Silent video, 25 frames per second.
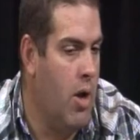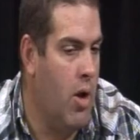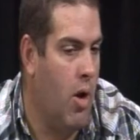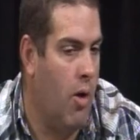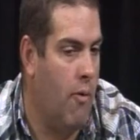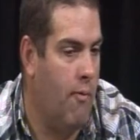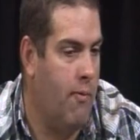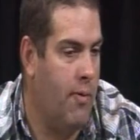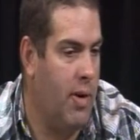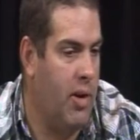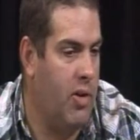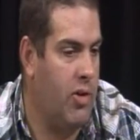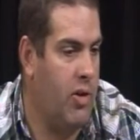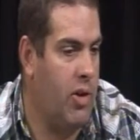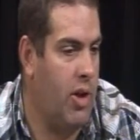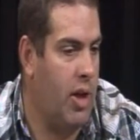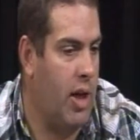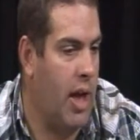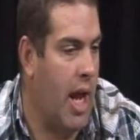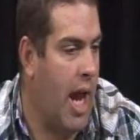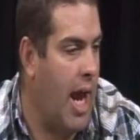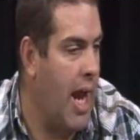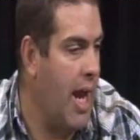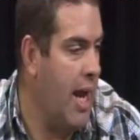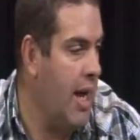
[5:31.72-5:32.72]
of vesting
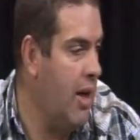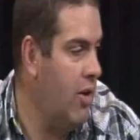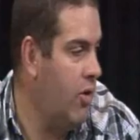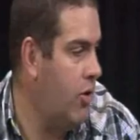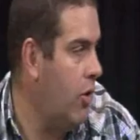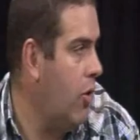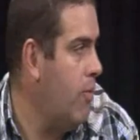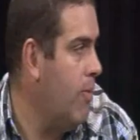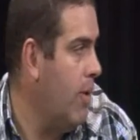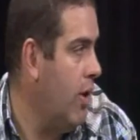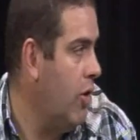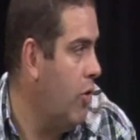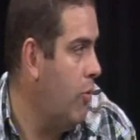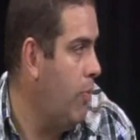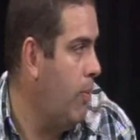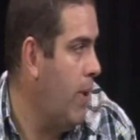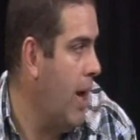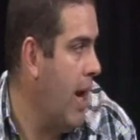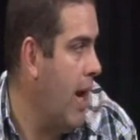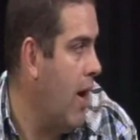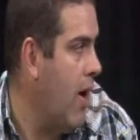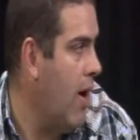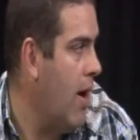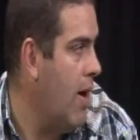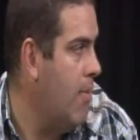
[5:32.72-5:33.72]
A, so much
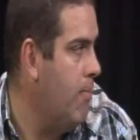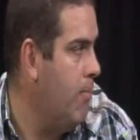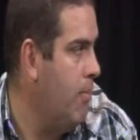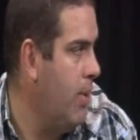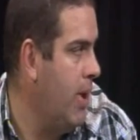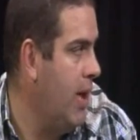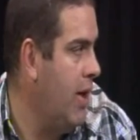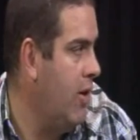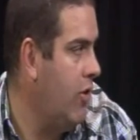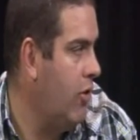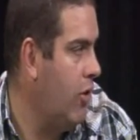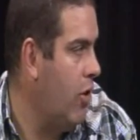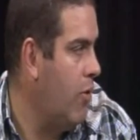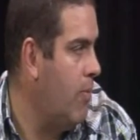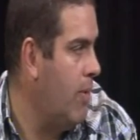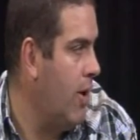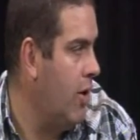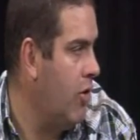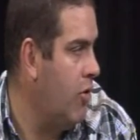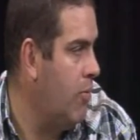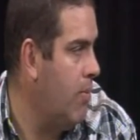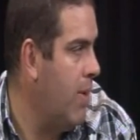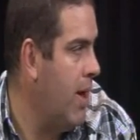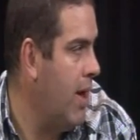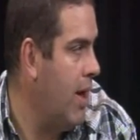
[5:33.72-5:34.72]
power, and B, so
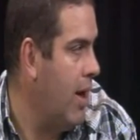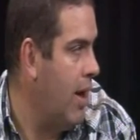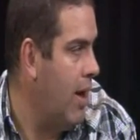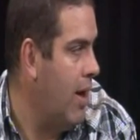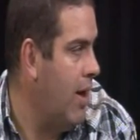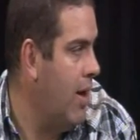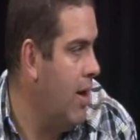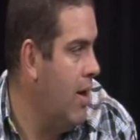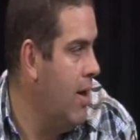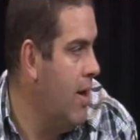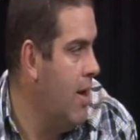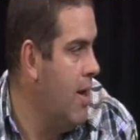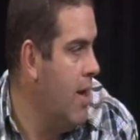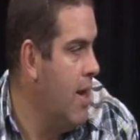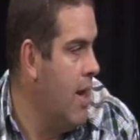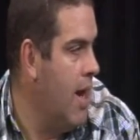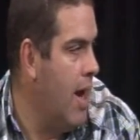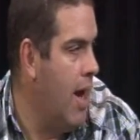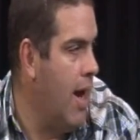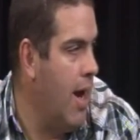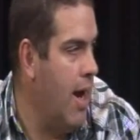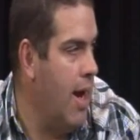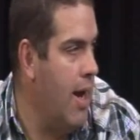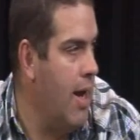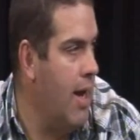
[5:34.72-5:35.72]
much money
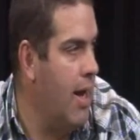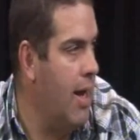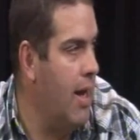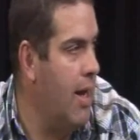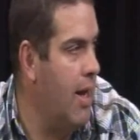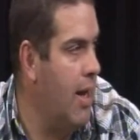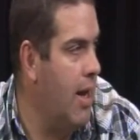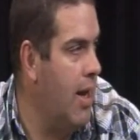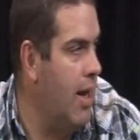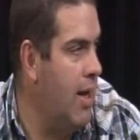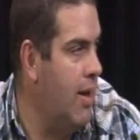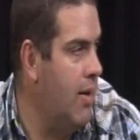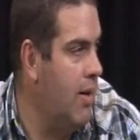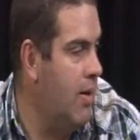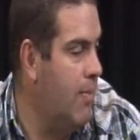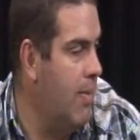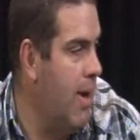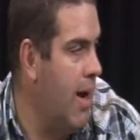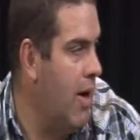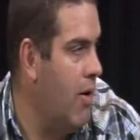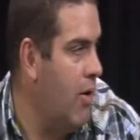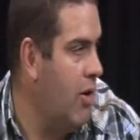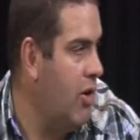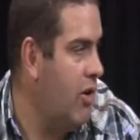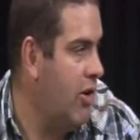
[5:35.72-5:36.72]
in the
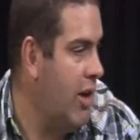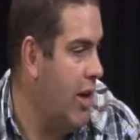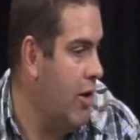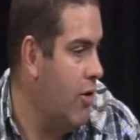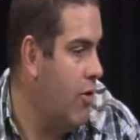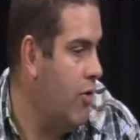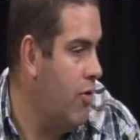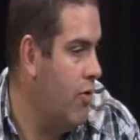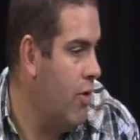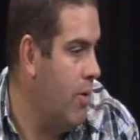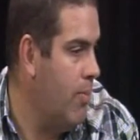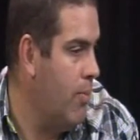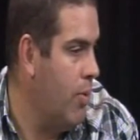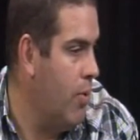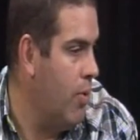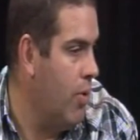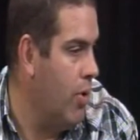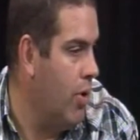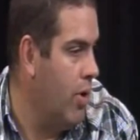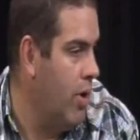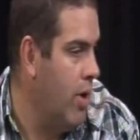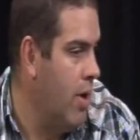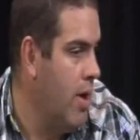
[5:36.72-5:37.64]
Maori Statutory Board.